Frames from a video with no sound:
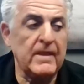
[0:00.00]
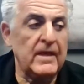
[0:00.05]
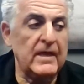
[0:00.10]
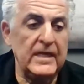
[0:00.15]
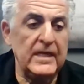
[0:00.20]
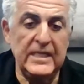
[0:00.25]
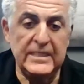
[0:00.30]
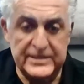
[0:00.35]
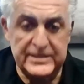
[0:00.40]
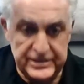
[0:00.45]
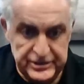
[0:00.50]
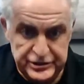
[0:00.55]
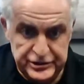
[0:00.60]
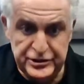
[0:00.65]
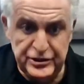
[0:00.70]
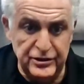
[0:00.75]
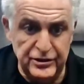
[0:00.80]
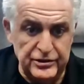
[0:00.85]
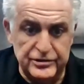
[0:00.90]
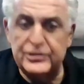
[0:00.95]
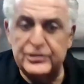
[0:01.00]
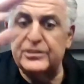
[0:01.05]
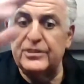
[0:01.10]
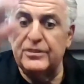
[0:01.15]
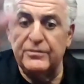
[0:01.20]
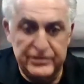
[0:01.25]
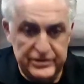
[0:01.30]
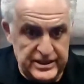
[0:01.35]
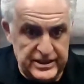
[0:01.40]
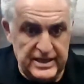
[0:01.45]
It's a church, so
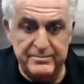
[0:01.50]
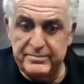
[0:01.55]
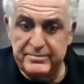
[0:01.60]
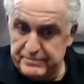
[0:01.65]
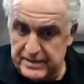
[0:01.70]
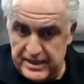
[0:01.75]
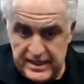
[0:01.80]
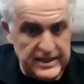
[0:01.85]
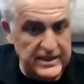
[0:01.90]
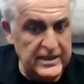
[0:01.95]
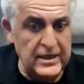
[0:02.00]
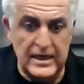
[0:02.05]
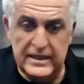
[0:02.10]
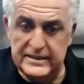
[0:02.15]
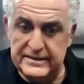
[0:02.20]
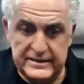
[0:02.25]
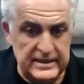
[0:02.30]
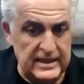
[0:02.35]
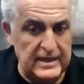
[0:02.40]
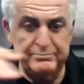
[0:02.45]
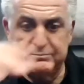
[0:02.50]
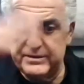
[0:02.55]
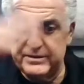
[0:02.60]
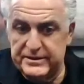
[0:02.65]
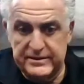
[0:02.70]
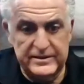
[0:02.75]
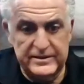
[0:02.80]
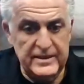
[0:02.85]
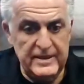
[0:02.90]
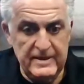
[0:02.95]
the same kind of
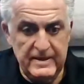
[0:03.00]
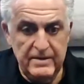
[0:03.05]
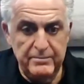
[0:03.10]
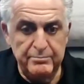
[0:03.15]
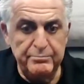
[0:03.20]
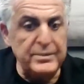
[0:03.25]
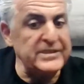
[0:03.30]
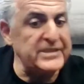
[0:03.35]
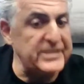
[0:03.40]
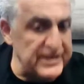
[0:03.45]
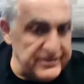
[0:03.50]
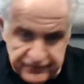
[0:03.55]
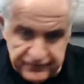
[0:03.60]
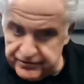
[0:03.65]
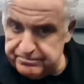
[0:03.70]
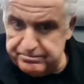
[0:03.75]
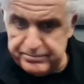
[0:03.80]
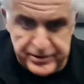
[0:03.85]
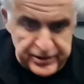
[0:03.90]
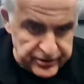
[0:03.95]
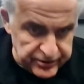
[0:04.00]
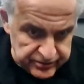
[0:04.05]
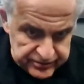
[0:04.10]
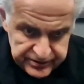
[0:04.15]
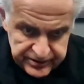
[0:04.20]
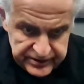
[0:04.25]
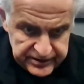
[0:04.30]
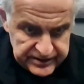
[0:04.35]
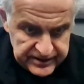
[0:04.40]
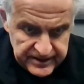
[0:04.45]
concepts, but different
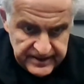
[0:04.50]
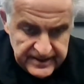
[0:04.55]
pews.